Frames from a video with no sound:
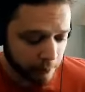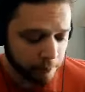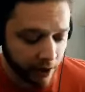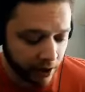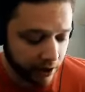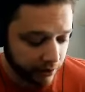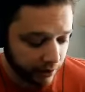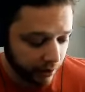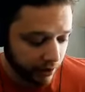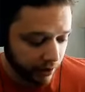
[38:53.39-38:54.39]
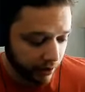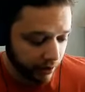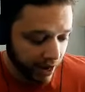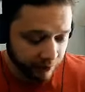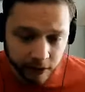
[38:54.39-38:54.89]
but
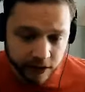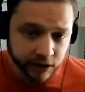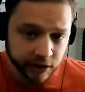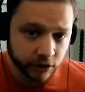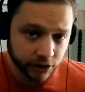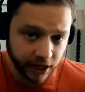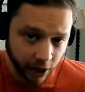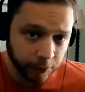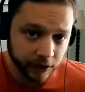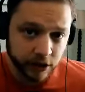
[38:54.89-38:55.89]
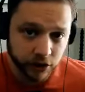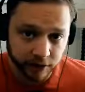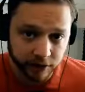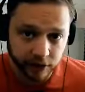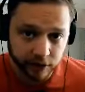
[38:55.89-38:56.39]
everybody's in there just helping each other